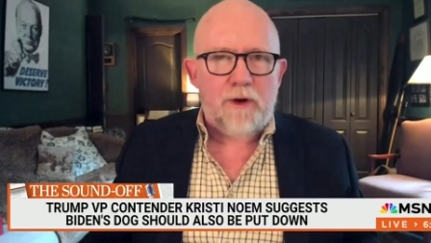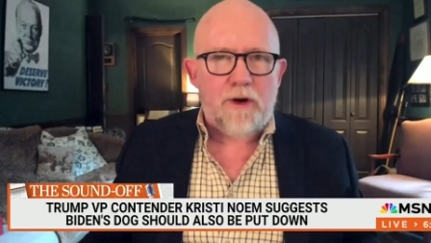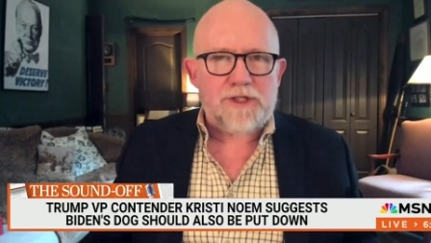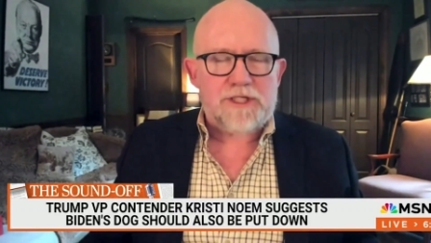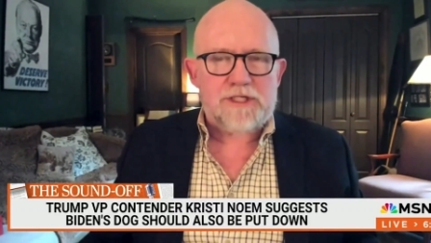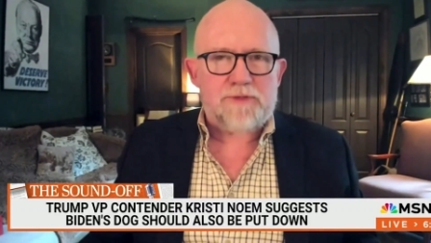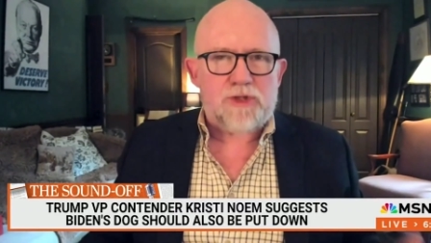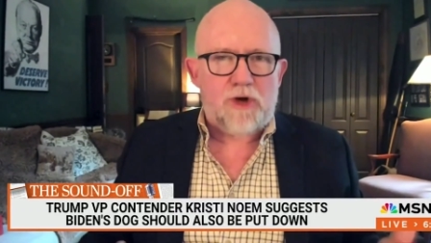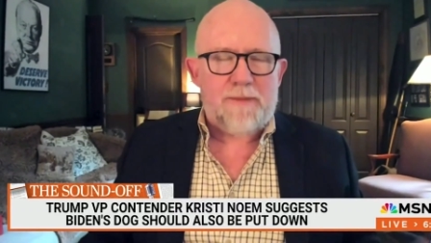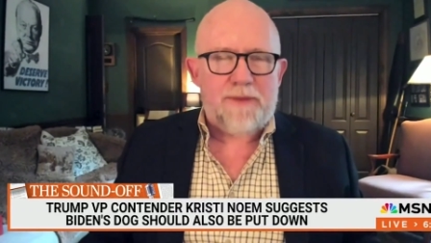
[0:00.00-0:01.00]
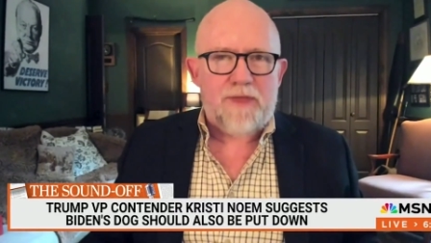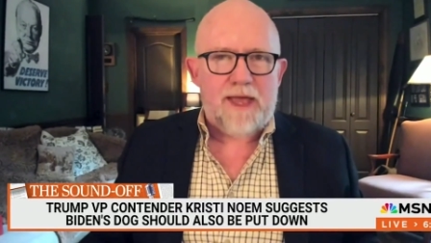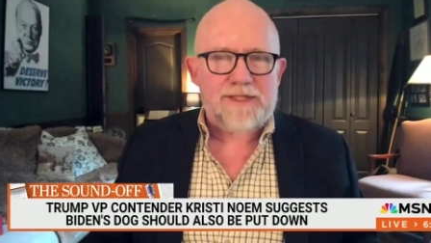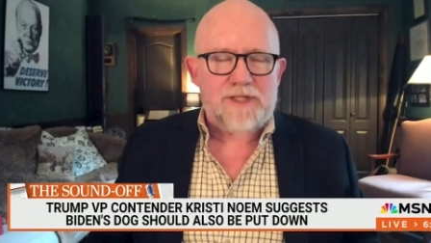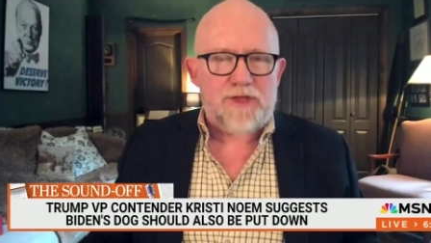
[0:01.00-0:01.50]
book are just as absurd about
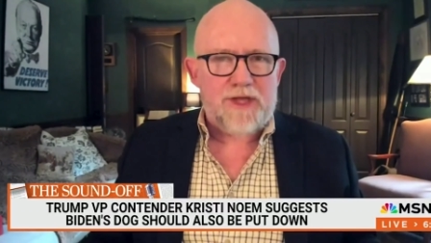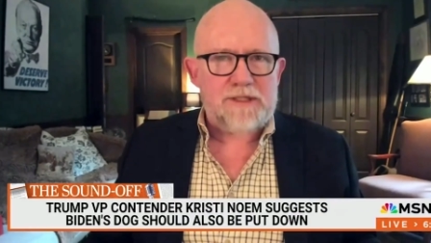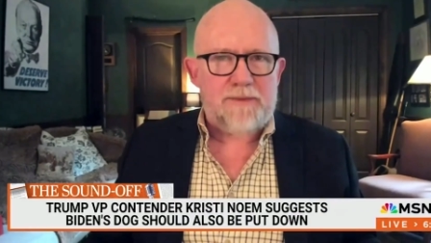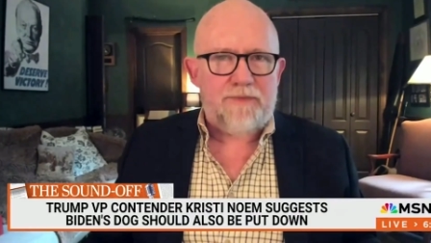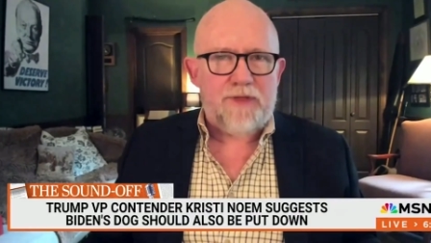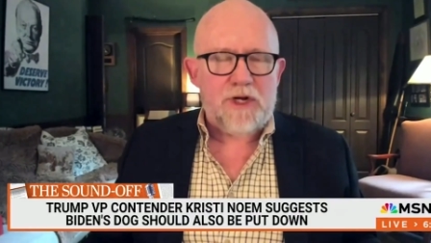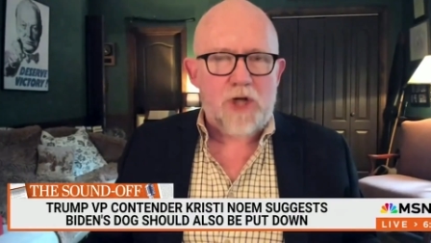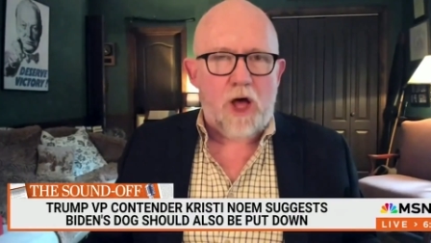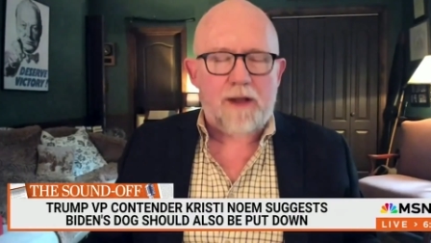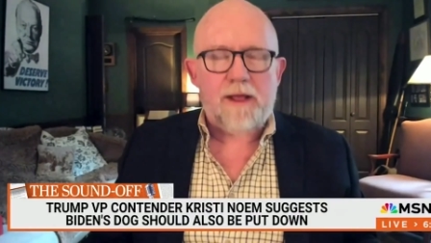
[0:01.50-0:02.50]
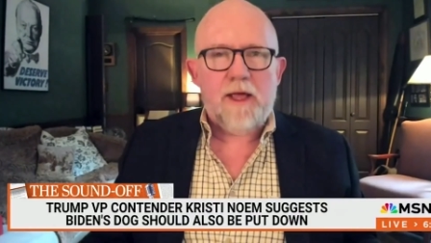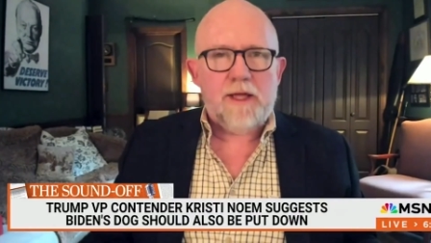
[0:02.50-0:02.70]
uh, as the things about the dog.